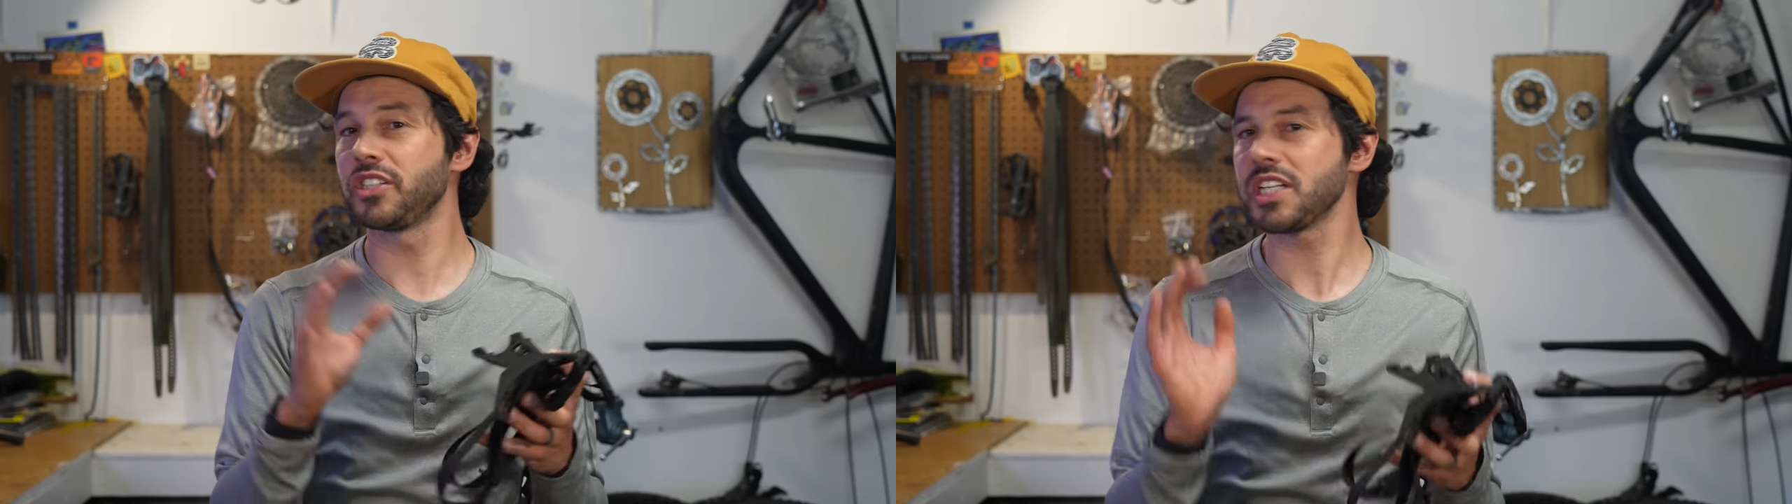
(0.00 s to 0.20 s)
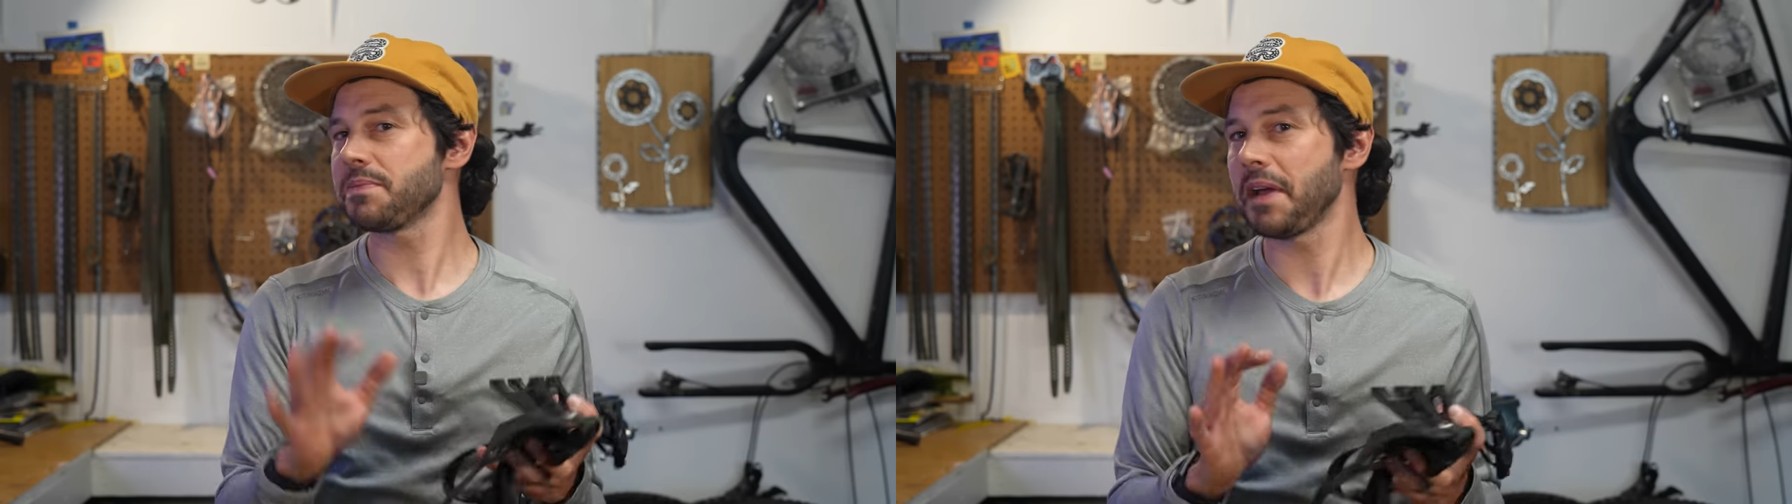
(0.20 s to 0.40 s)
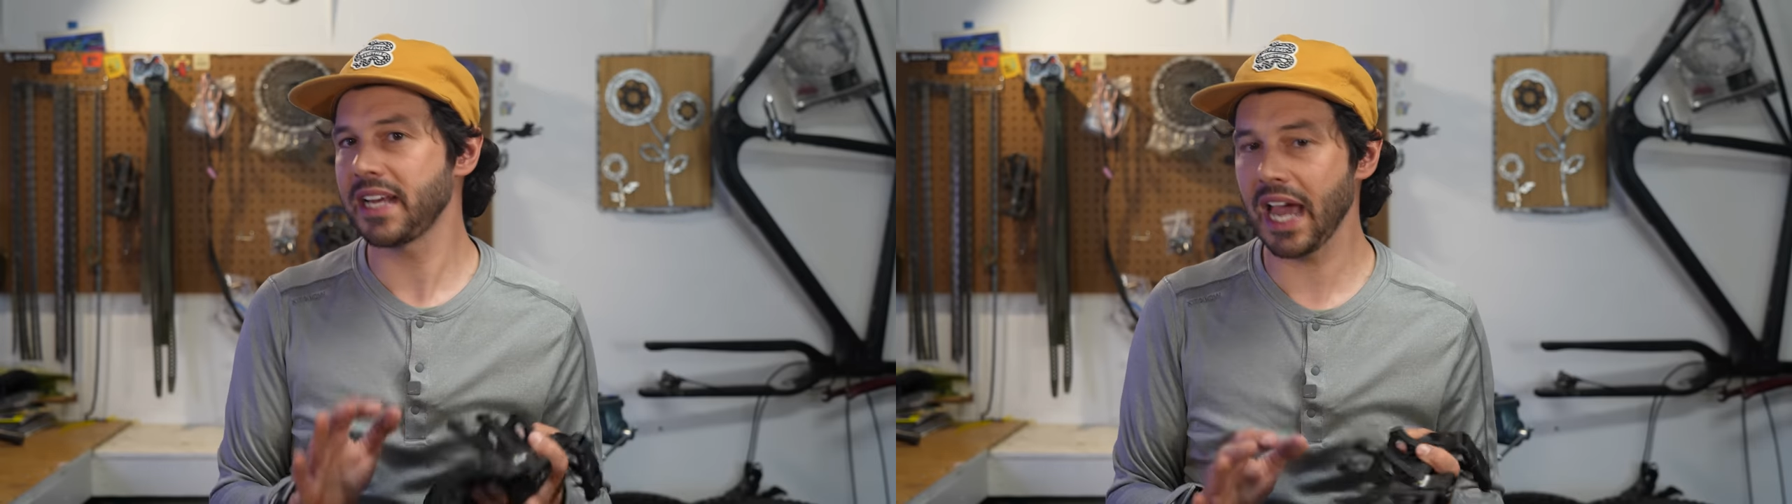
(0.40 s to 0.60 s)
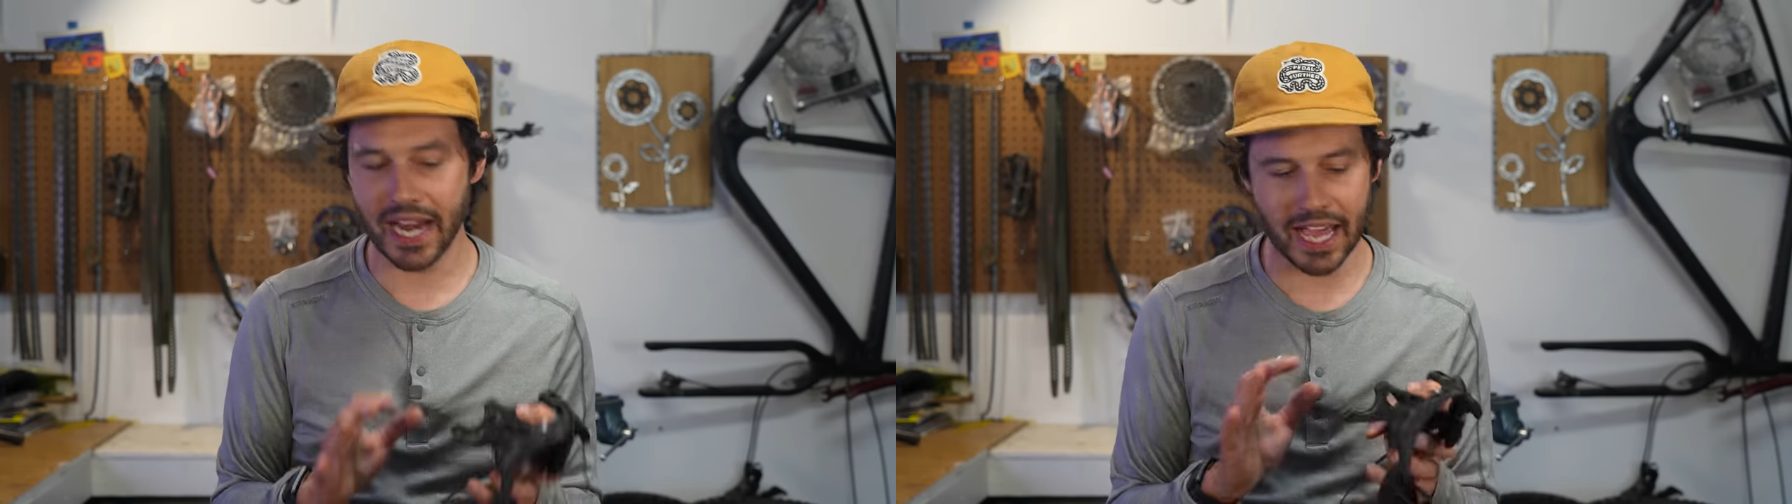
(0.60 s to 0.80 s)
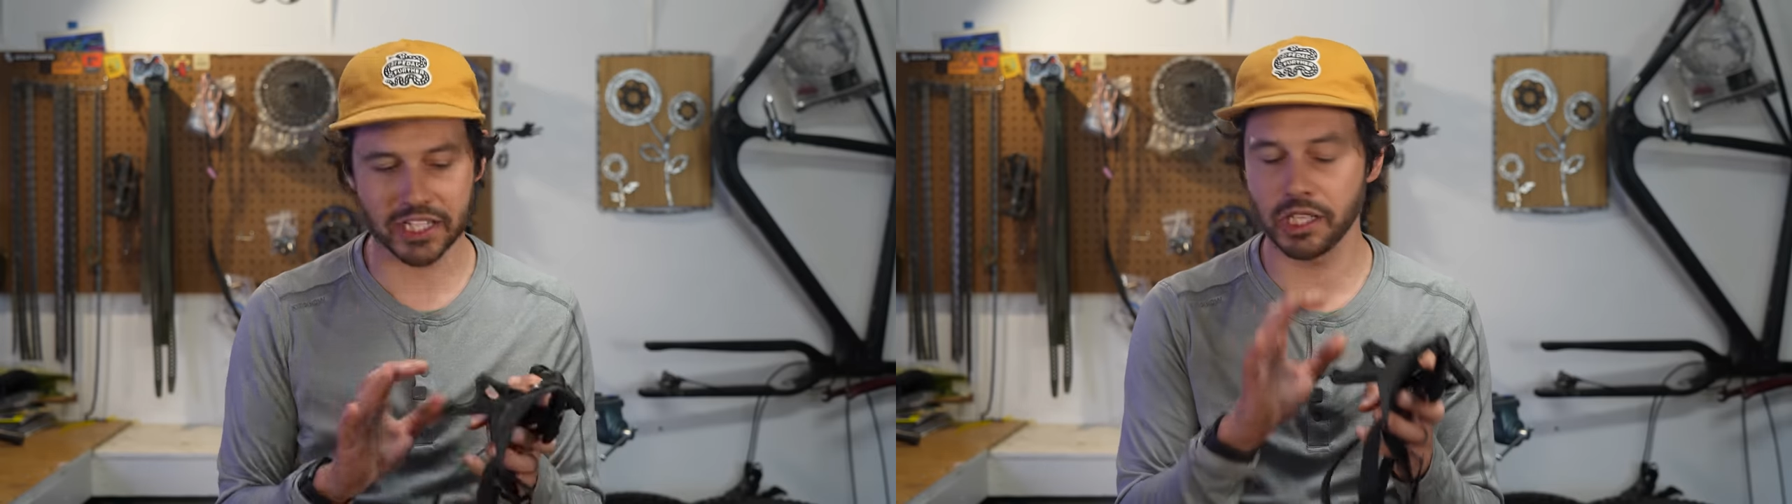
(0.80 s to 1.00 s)
just might not
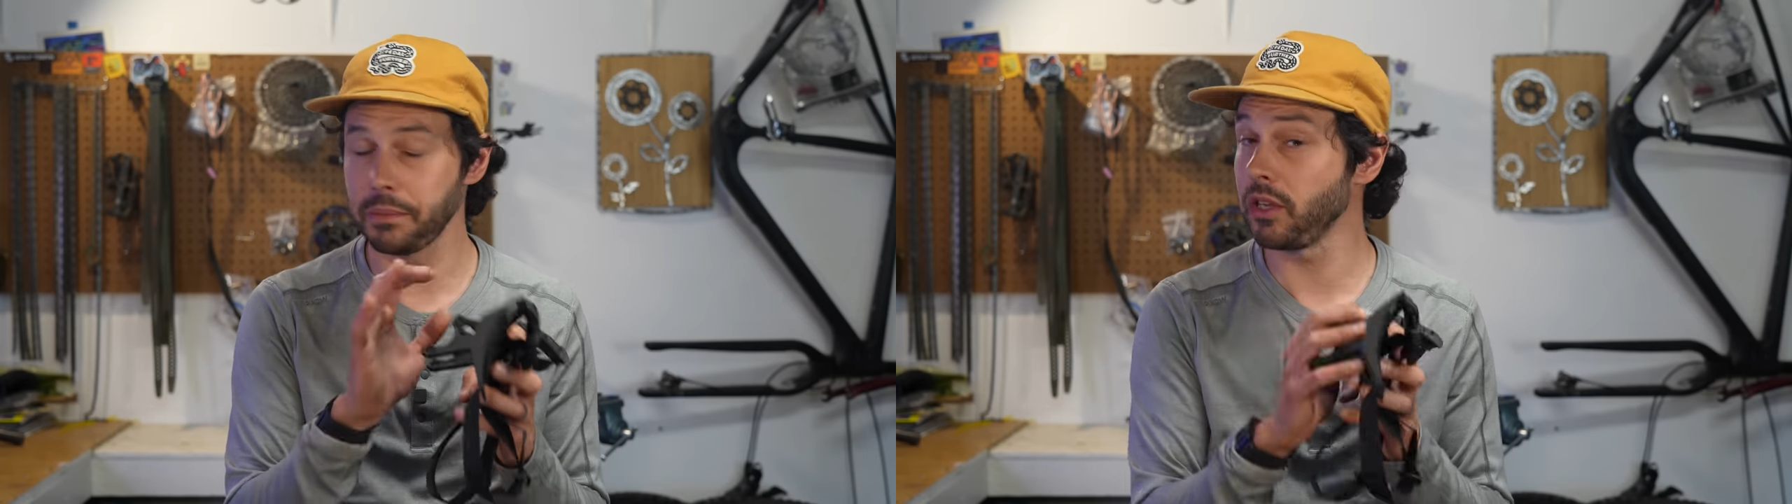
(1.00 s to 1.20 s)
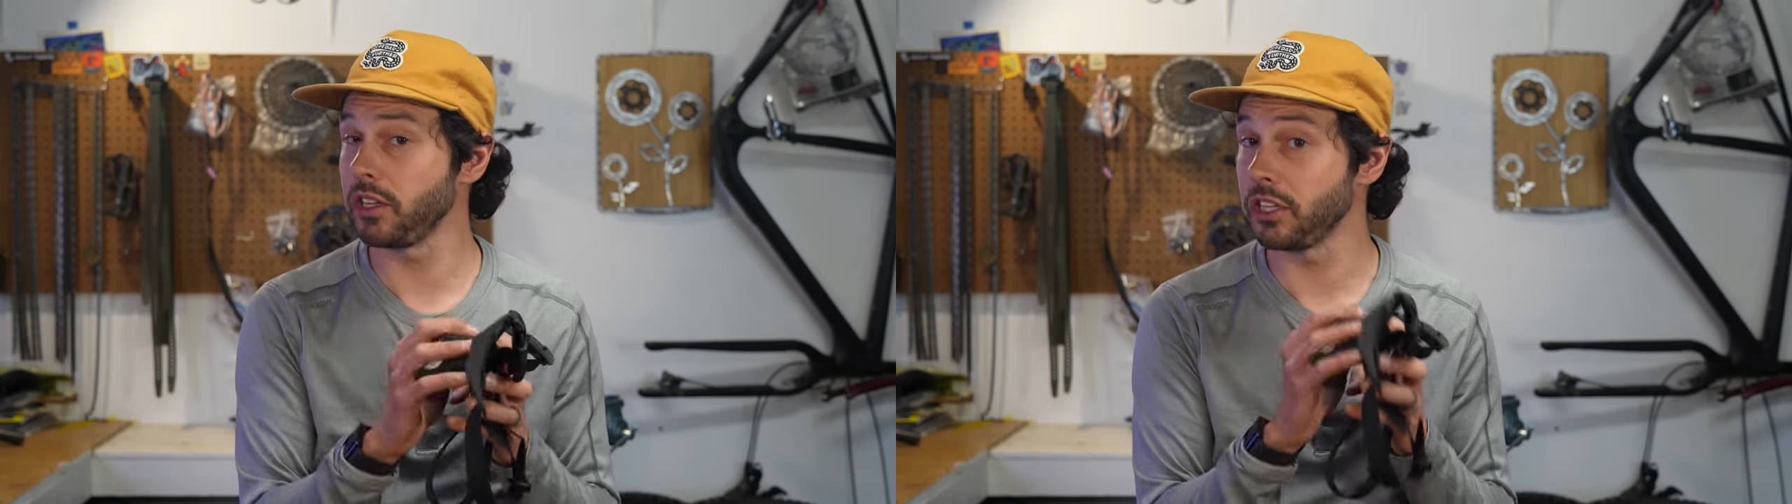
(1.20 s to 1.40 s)
actually be able to